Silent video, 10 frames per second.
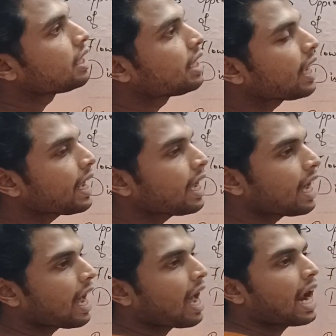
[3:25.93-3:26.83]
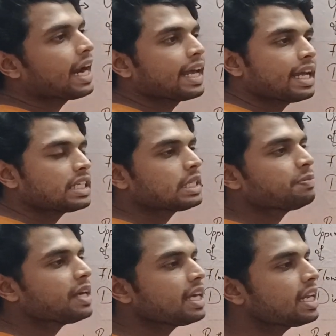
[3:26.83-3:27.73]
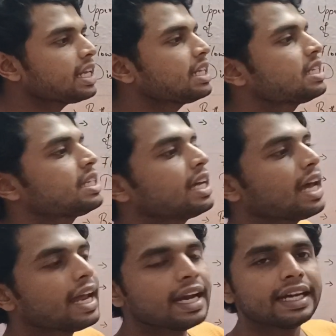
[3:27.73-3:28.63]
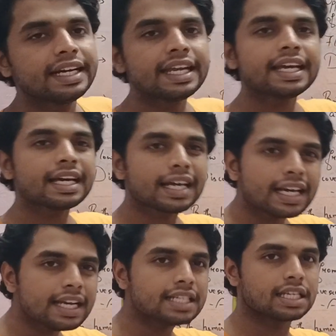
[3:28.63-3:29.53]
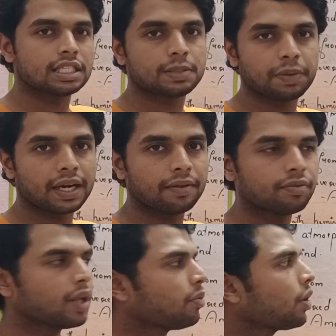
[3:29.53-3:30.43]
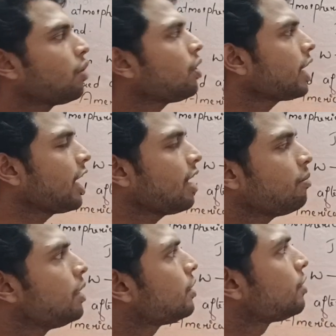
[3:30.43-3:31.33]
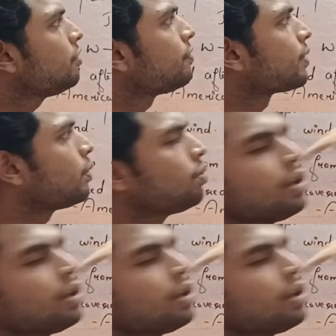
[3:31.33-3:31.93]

they had experienced a decrease in speed. They were not able to flew